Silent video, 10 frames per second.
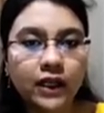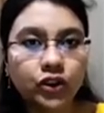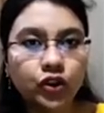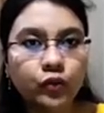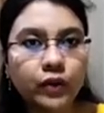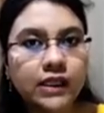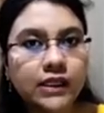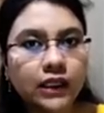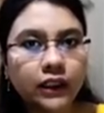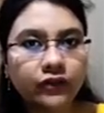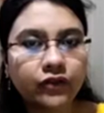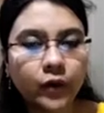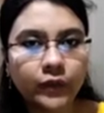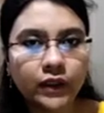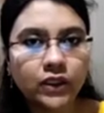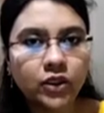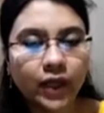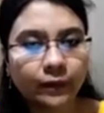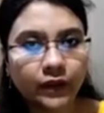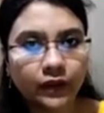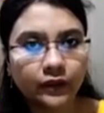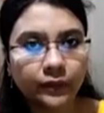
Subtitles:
that you must study from this chapter.